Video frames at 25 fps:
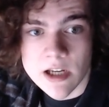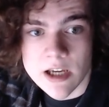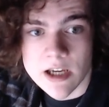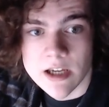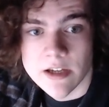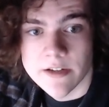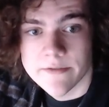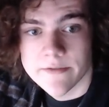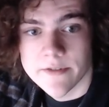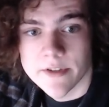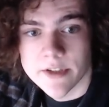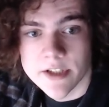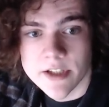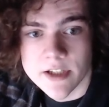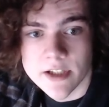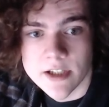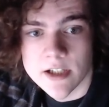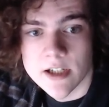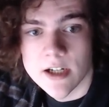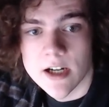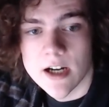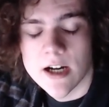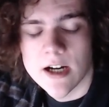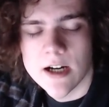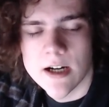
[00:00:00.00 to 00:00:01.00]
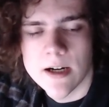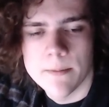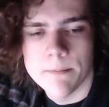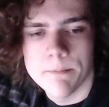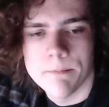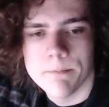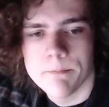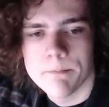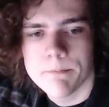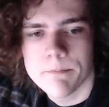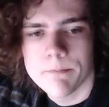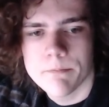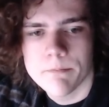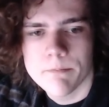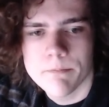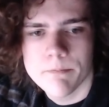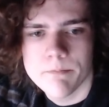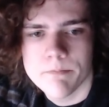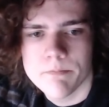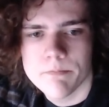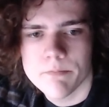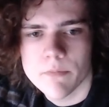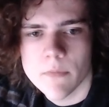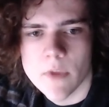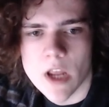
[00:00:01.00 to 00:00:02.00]
And for dinner, um,
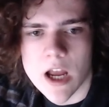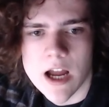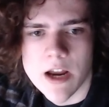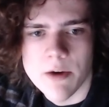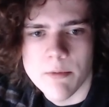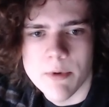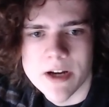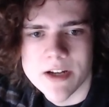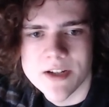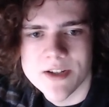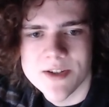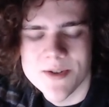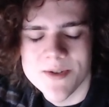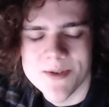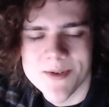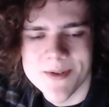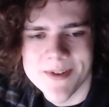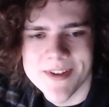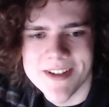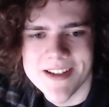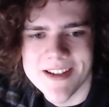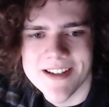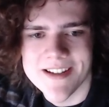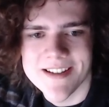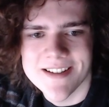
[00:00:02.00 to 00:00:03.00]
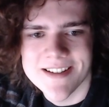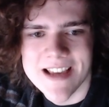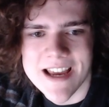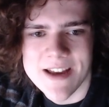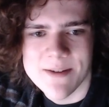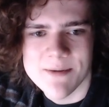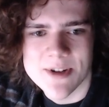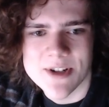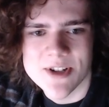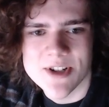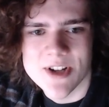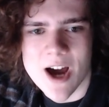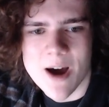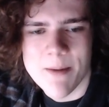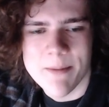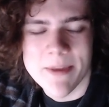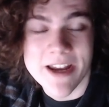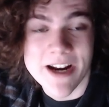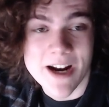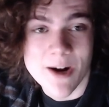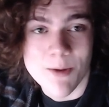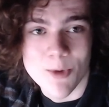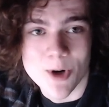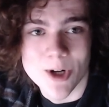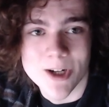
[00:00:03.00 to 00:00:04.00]
I went to the sandwich shop
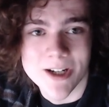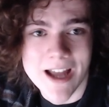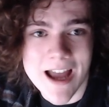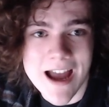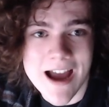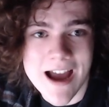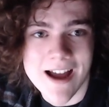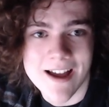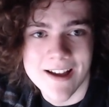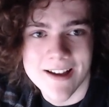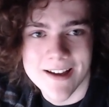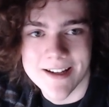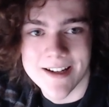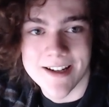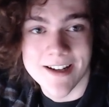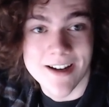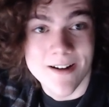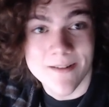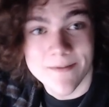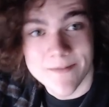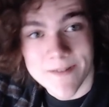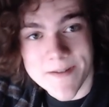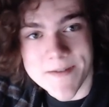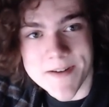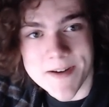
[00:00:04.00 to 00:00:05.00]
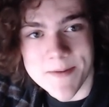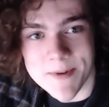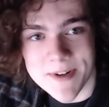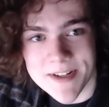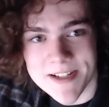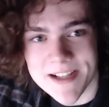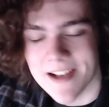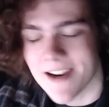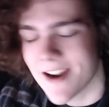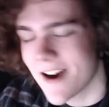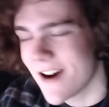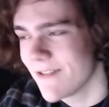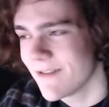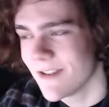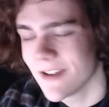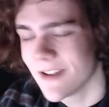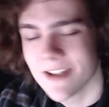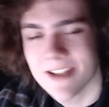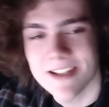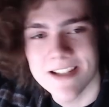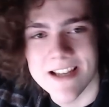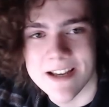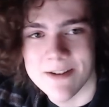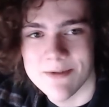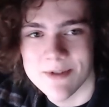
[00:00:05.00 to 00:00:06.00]
that I work at and I got 50% off on
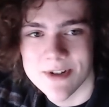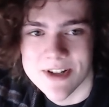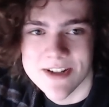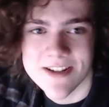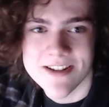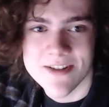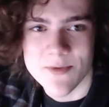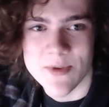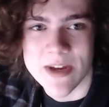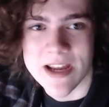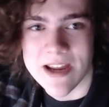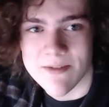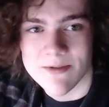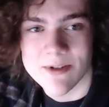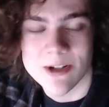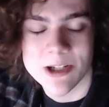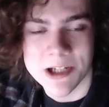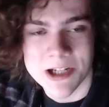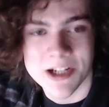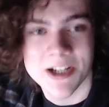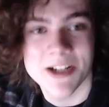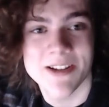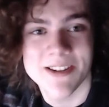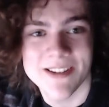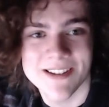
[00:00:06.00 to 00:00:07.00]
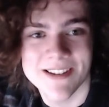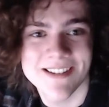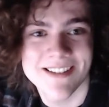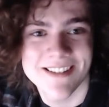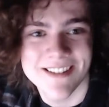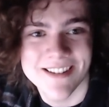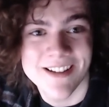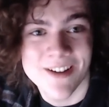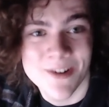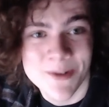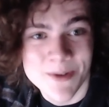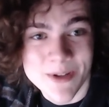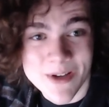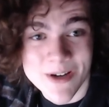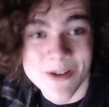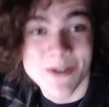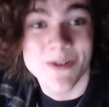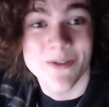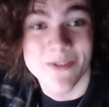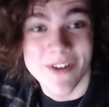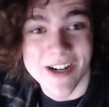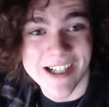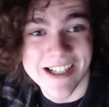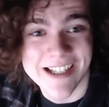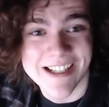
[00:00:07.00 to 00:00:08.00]
the sandwiches that we ate for dinner. And th- those are
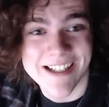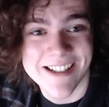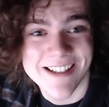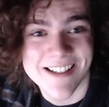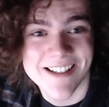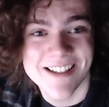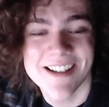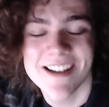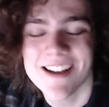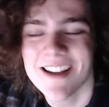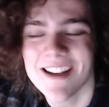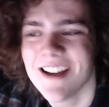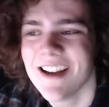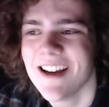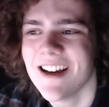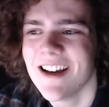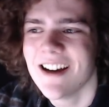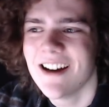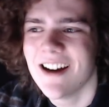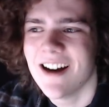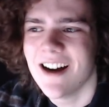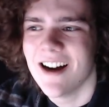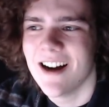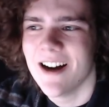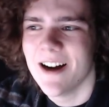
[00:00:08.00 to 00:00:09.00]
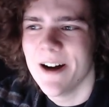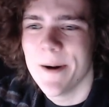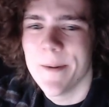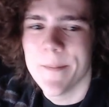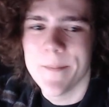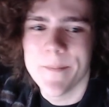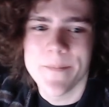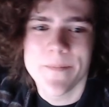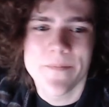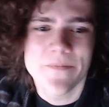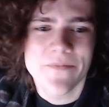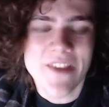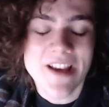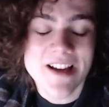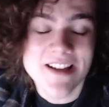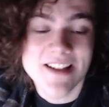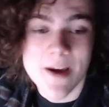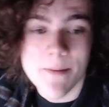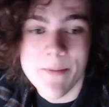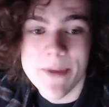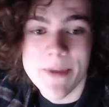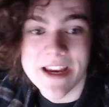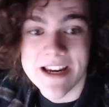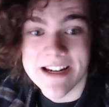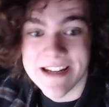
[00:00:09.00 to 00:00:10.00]
very good.
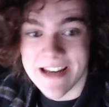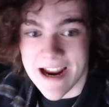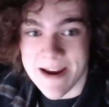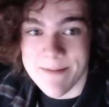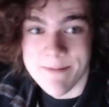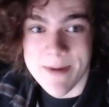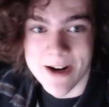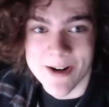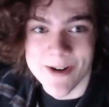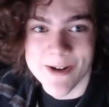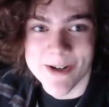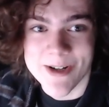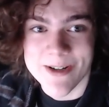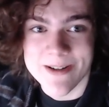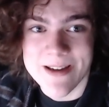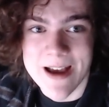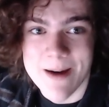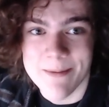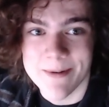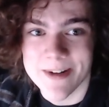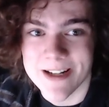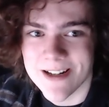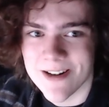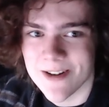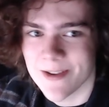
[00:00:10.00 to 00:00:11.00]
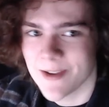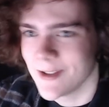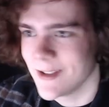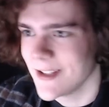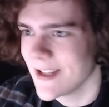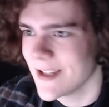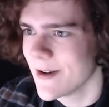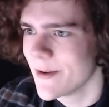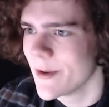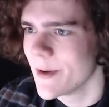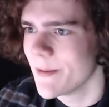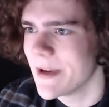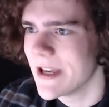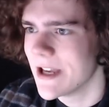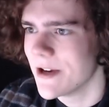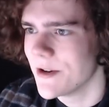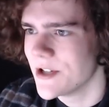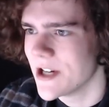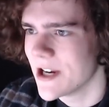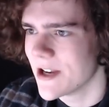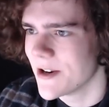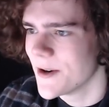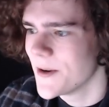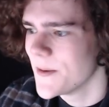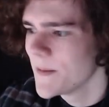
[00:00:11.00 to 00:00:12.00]
something nightmarish is happening on the Leo the Peo
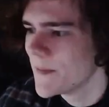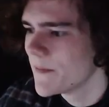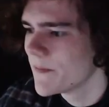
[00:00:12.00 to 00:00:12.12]
channel.